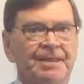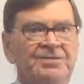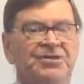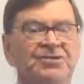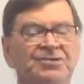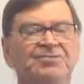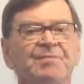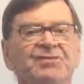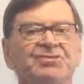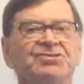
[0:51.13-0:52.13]
So this
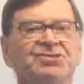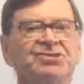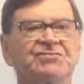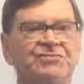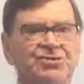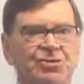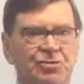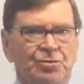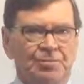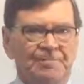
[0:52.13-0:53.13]
message is for
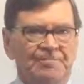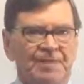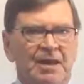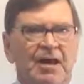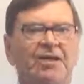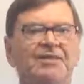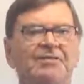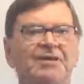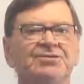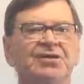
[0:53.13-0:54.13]
you. I
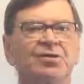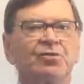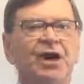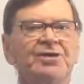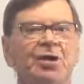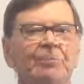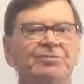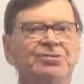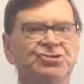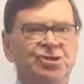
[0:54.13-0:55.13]
think there's a great
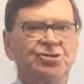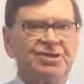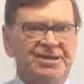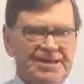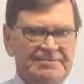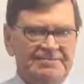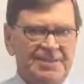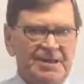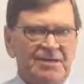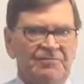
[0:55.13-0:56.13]
opportunity
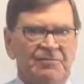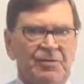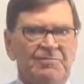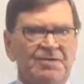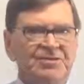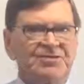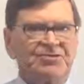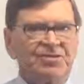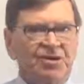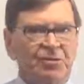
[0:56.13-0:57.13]
from
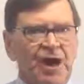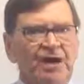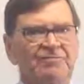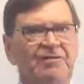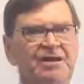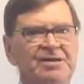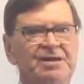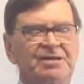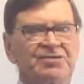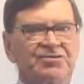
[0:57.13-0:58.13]
this crowdfunding
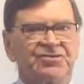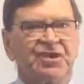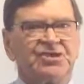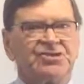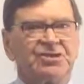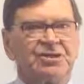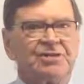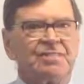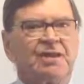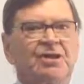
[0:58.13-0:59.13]
legislation
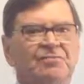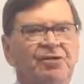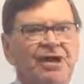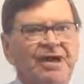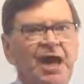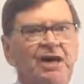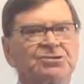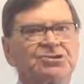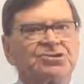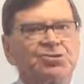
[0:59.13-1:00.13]
for
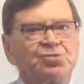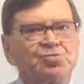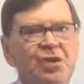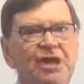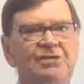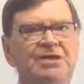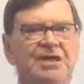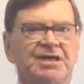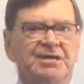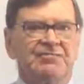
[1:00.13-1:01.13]
accountants to really
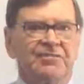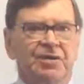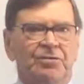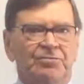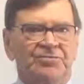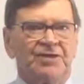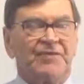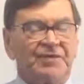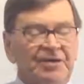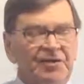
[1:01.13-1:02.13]
get involved
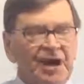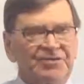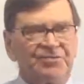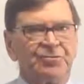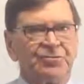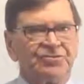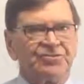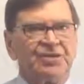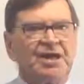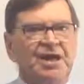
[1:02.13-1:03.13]
at the
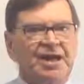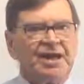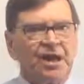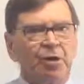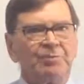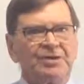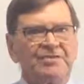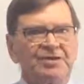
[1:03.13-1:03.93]
grassroots in helping